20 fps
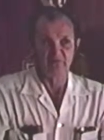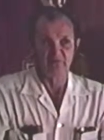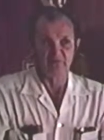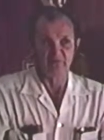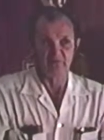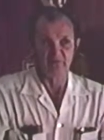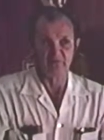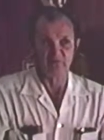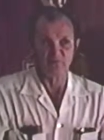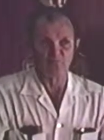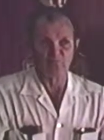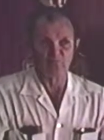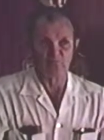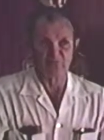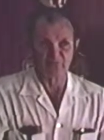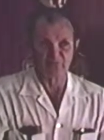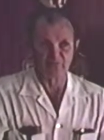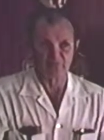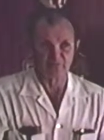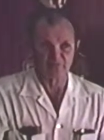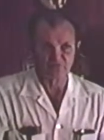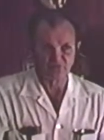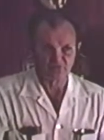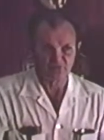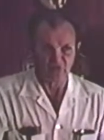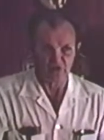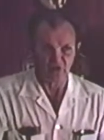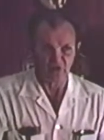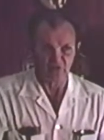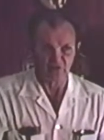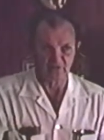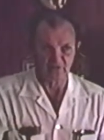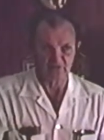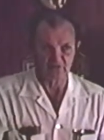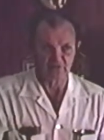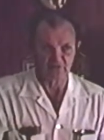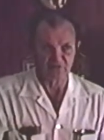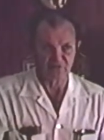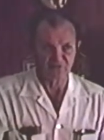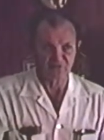I mean, when you think of a
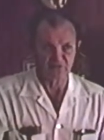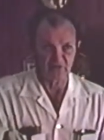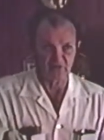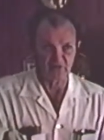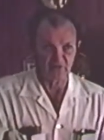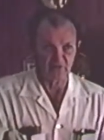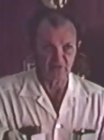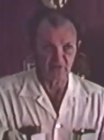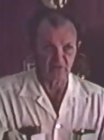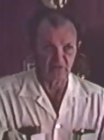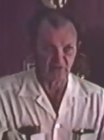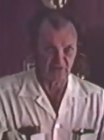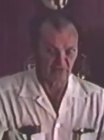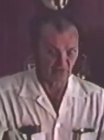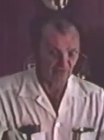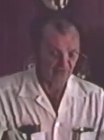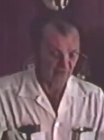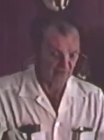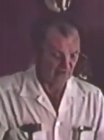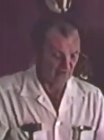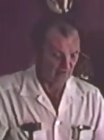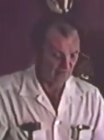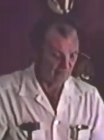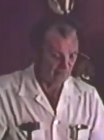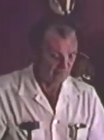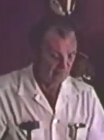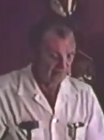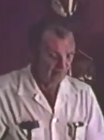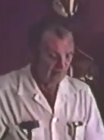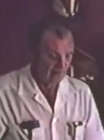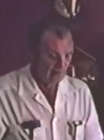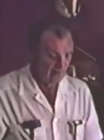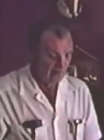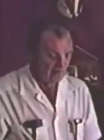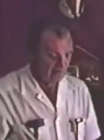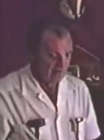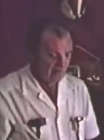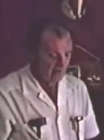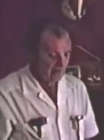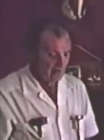child, just a, a little fellow
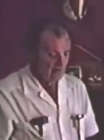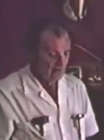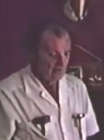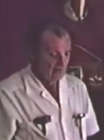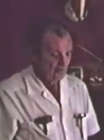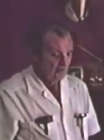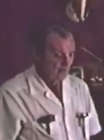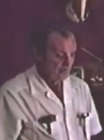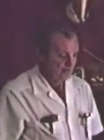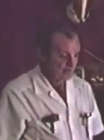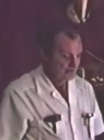who